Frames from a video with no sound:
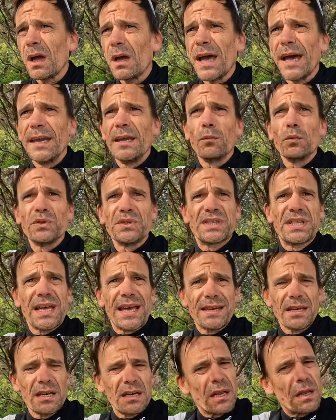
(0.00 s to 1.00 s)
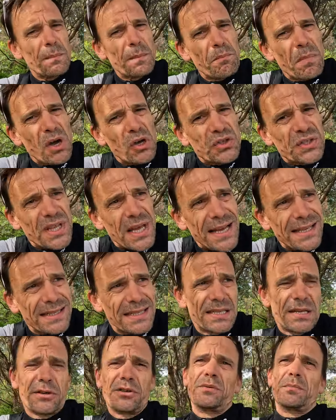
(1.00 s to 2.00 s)
And it was done in a most
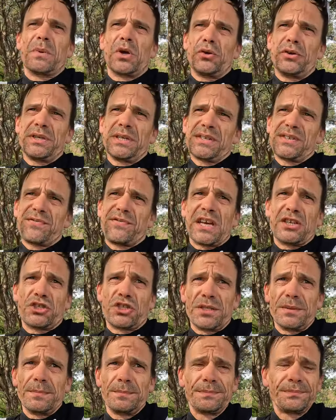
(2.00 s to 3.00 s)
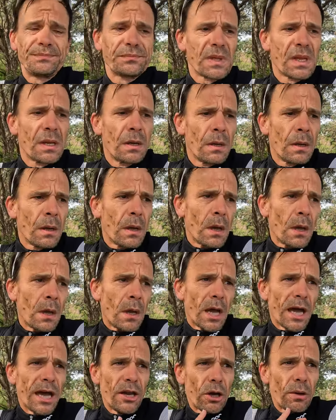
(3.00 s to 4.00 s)
unceremonious fashion.
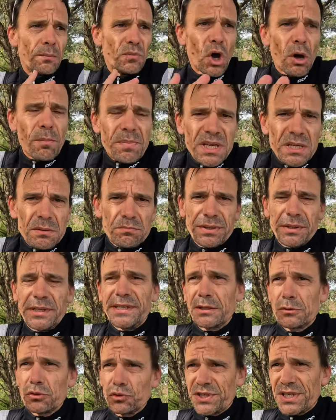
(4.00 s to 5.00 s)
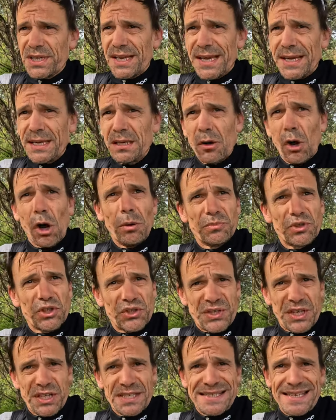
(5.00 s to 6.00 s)
And I'm not being political today. I'm
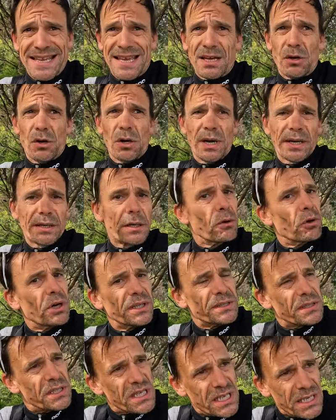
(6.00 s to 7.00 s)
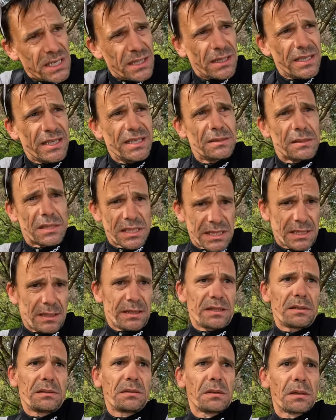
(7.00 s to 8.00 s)
just going to say, Heiko, I dearly,
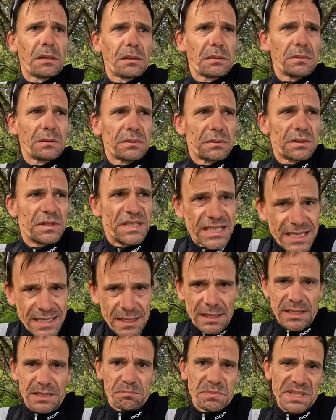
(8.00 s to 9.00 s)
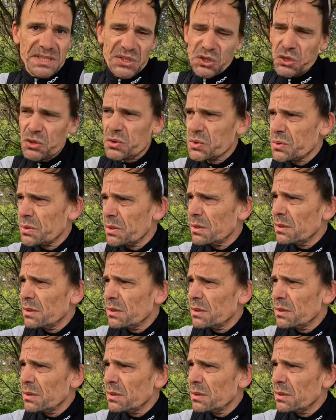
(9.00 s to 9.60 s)
dearly, dearly miss you.